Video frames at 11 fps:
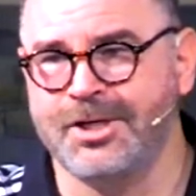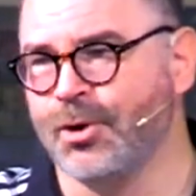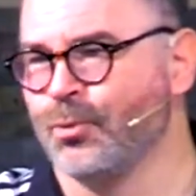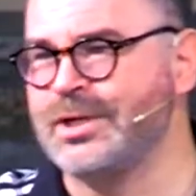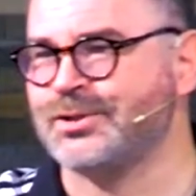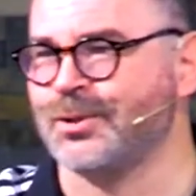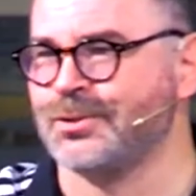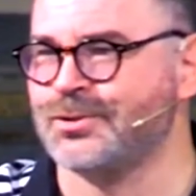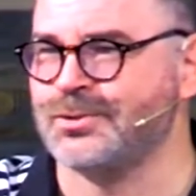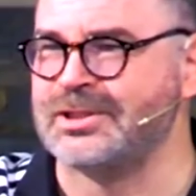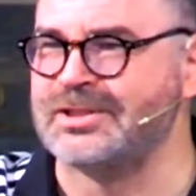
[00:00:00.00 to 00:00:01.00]
You know,
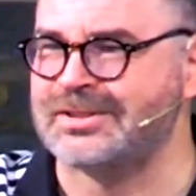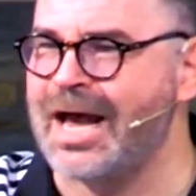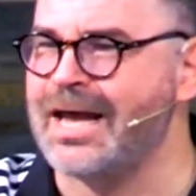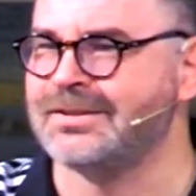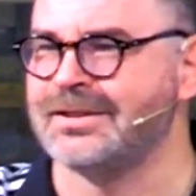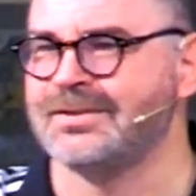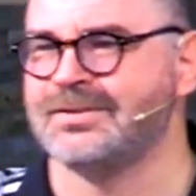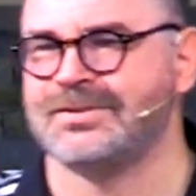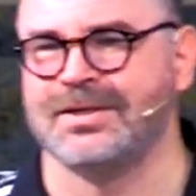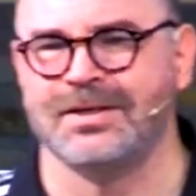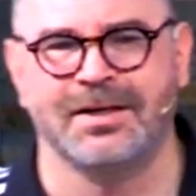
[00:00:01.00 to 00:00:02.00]
researchers and
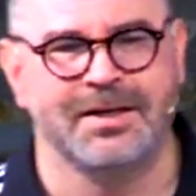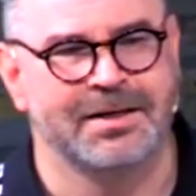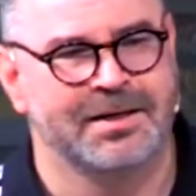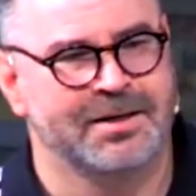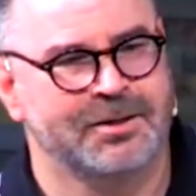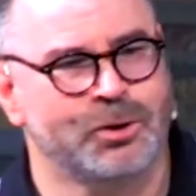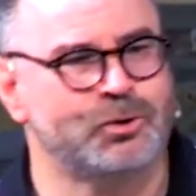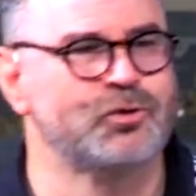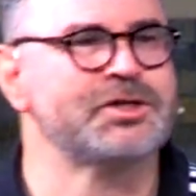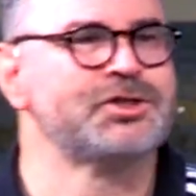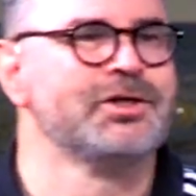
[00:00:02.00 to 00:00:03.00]
scientists and
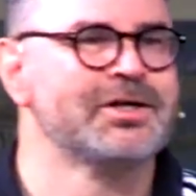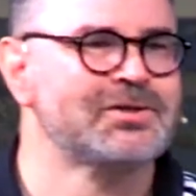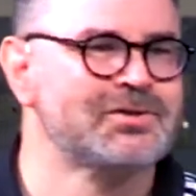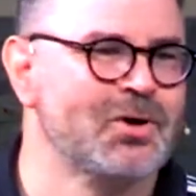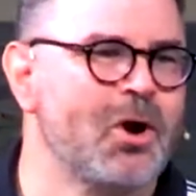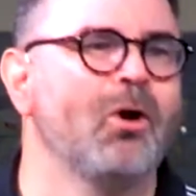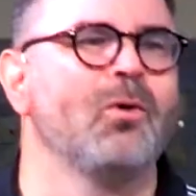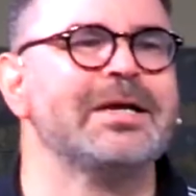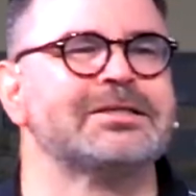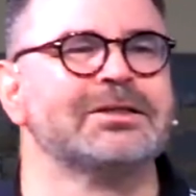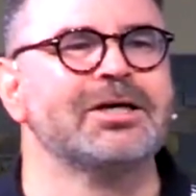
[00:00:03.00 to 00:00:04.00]
nutritionists are
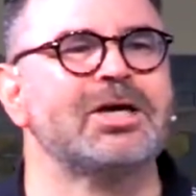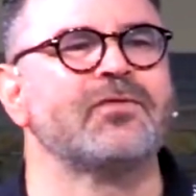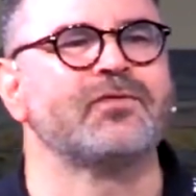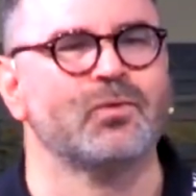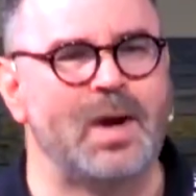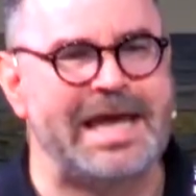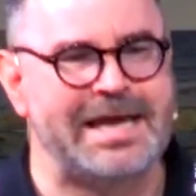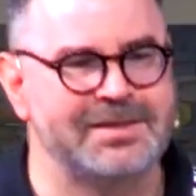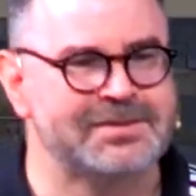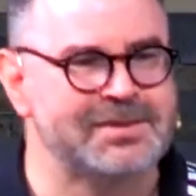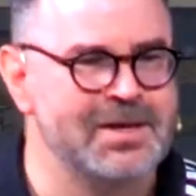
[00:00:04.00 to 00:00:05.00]
always looking for
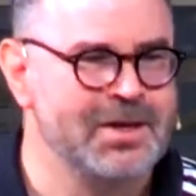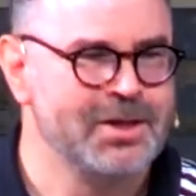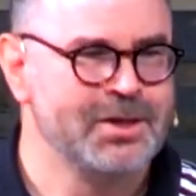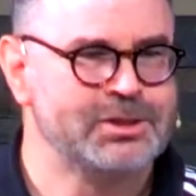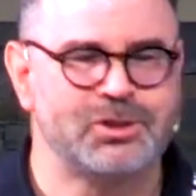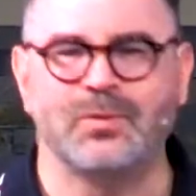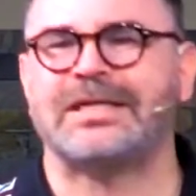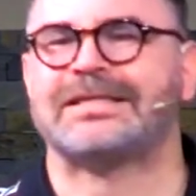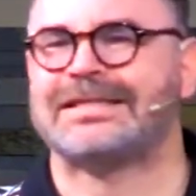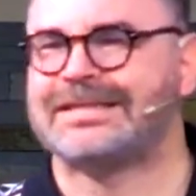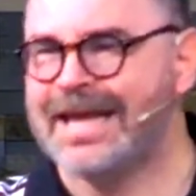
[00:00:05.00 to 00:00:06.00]
ways to
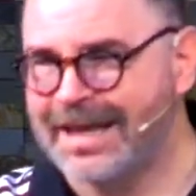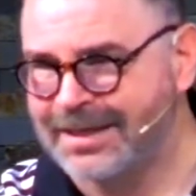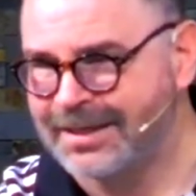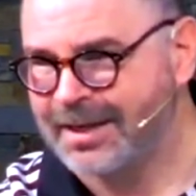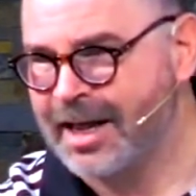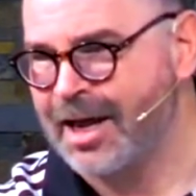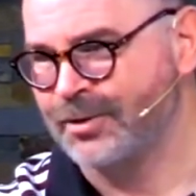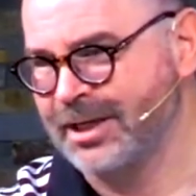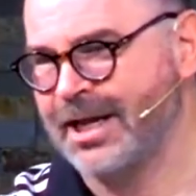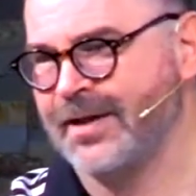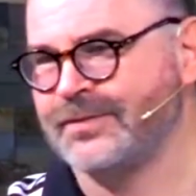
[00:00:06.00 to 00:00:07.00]
extend
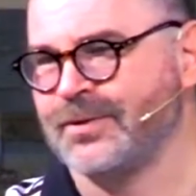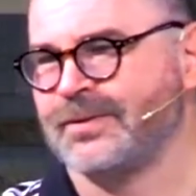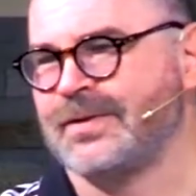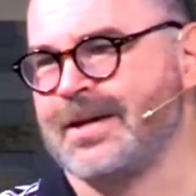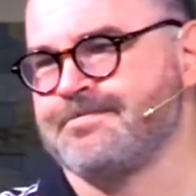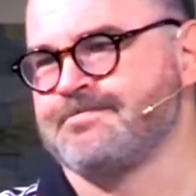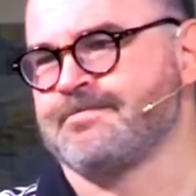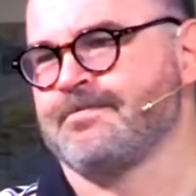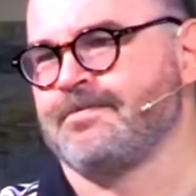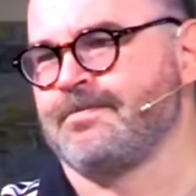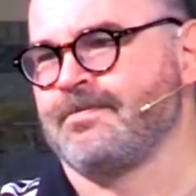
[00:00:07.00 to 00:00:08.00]
our lives, aren't they?
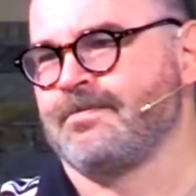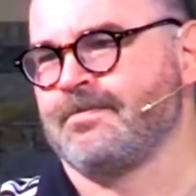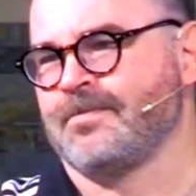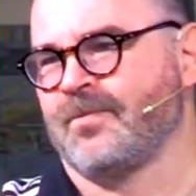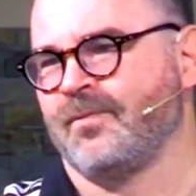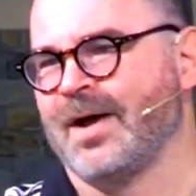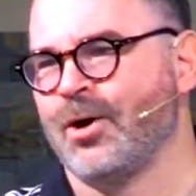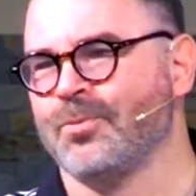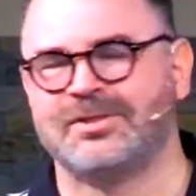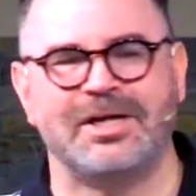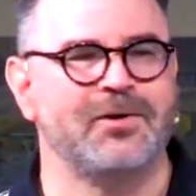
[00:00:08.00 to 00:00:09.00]
My
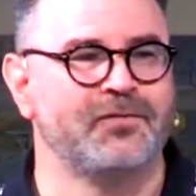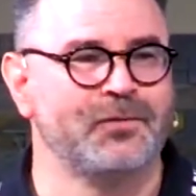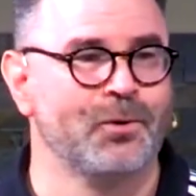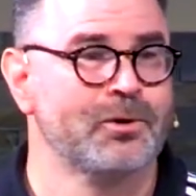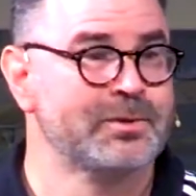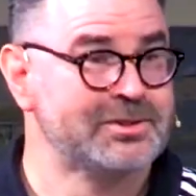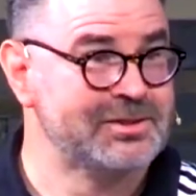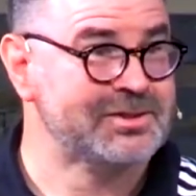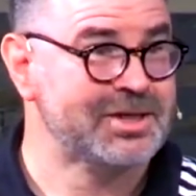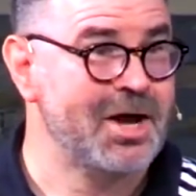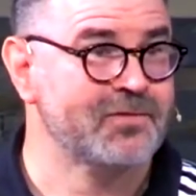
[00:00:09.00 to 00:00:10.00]
home state of Florida was
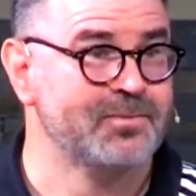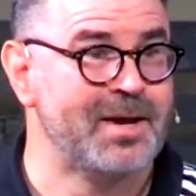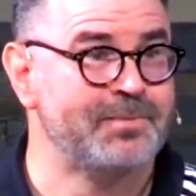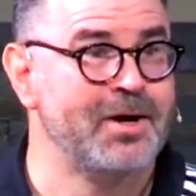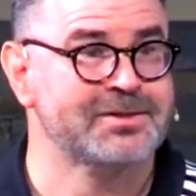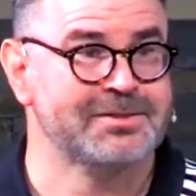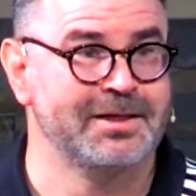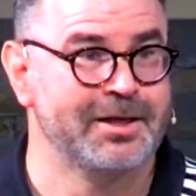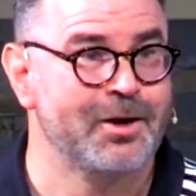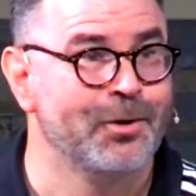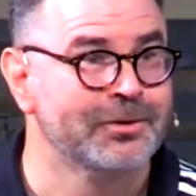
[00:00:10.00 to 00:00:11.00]
discovered by Ponce
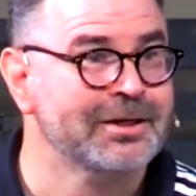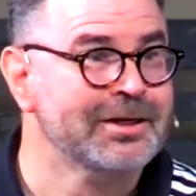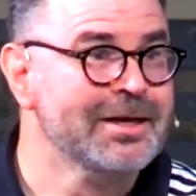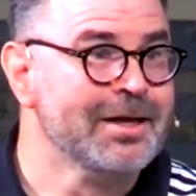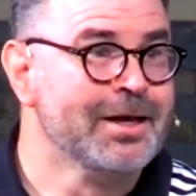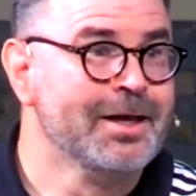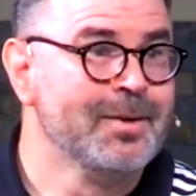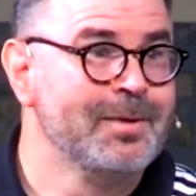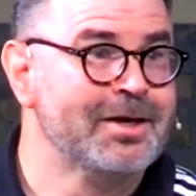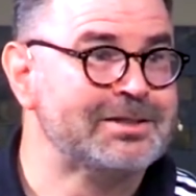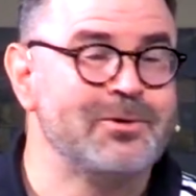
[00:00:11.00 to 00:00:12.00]
de Leon
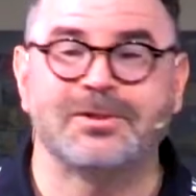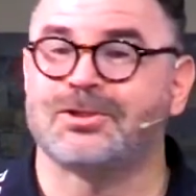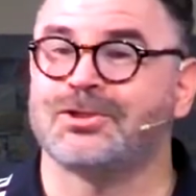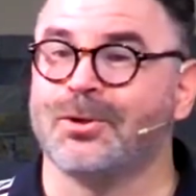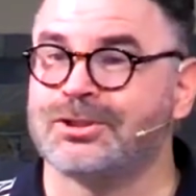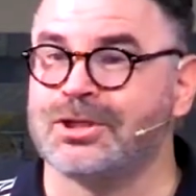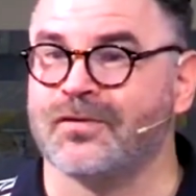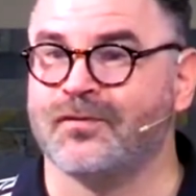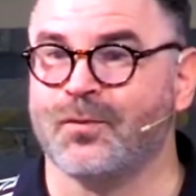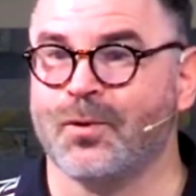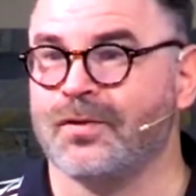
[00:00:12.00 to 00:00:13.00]
because he was
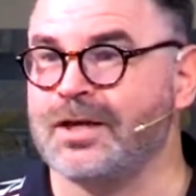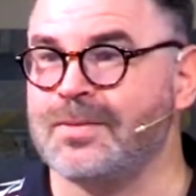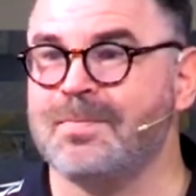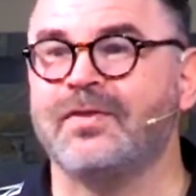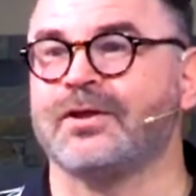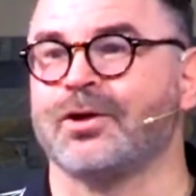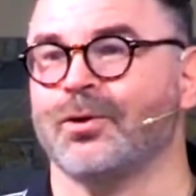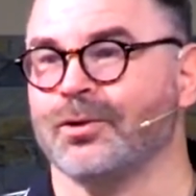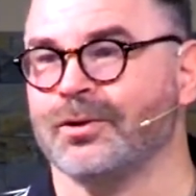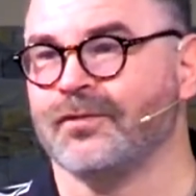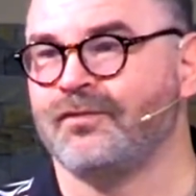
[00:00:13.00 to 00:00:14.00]
searching for the
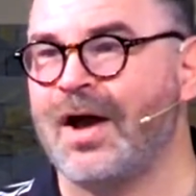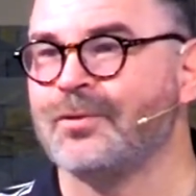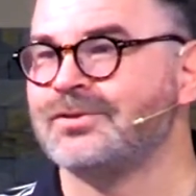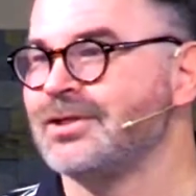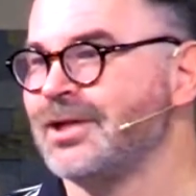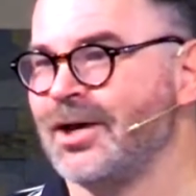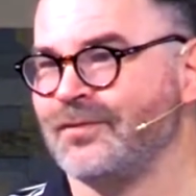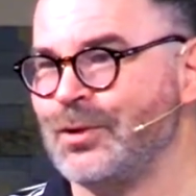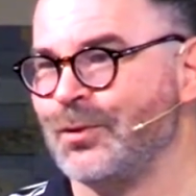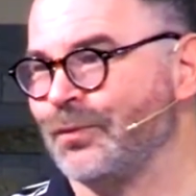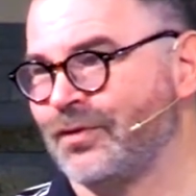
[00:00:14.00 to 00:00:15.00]
mythical fountain
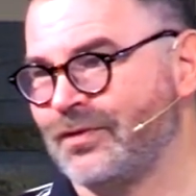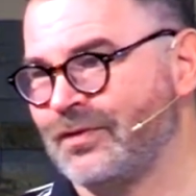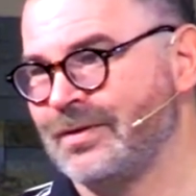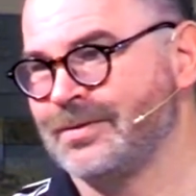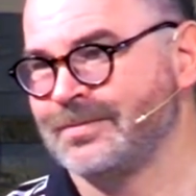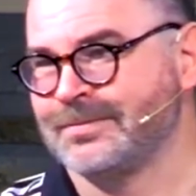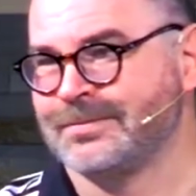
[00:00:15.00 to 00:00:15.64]
of youth.